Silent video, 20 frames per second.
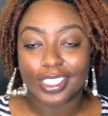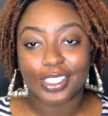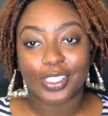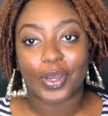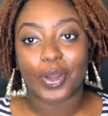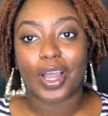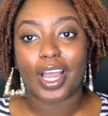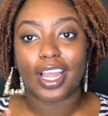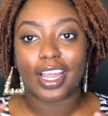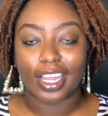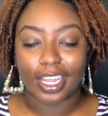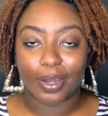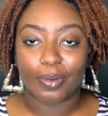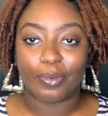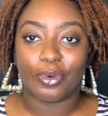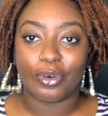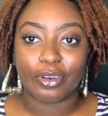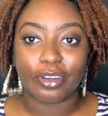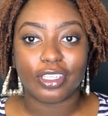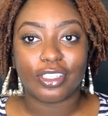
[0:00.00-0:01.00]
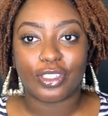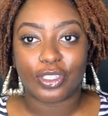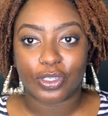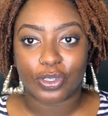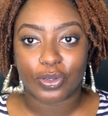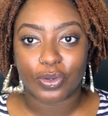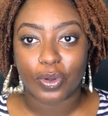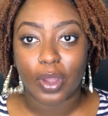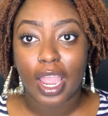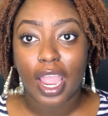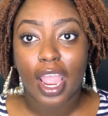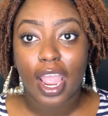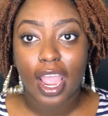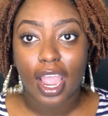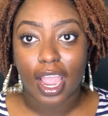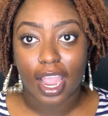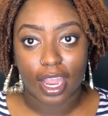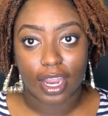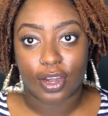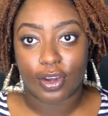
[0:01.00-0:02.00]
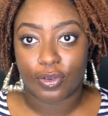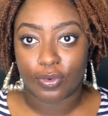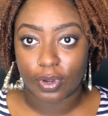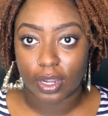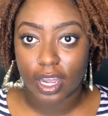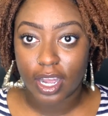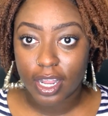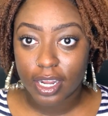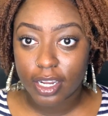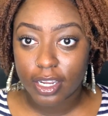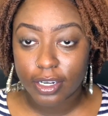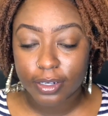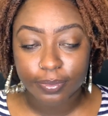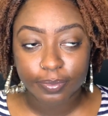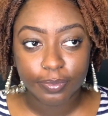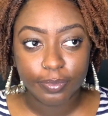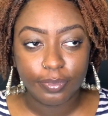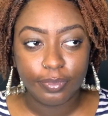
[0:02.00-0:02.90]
So I am going to do a new color.